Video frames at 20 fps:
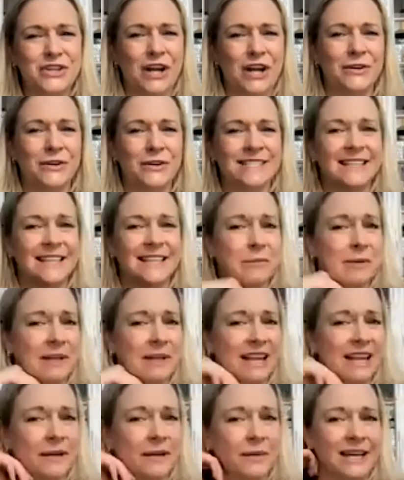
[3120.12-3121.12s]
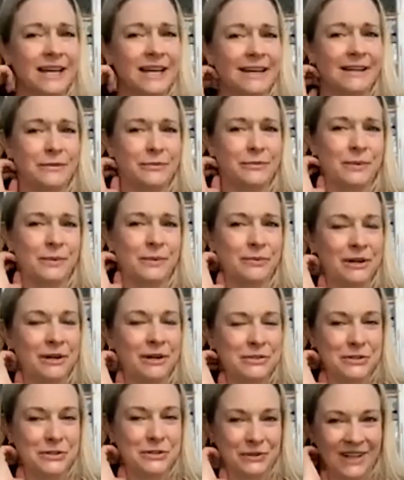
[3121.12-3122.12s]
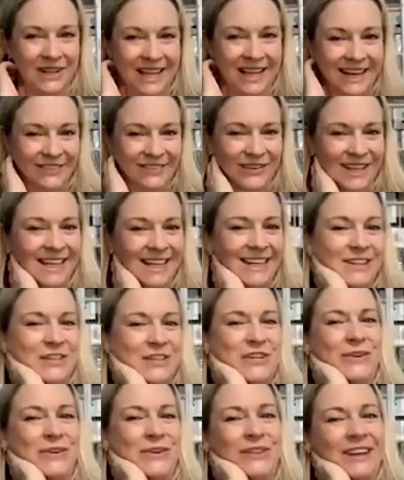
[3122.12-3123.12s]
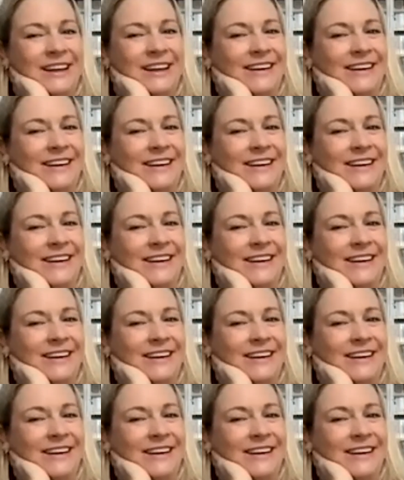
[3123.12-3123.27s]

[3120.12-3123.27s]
generously, but like we wanted you, like we needed you there.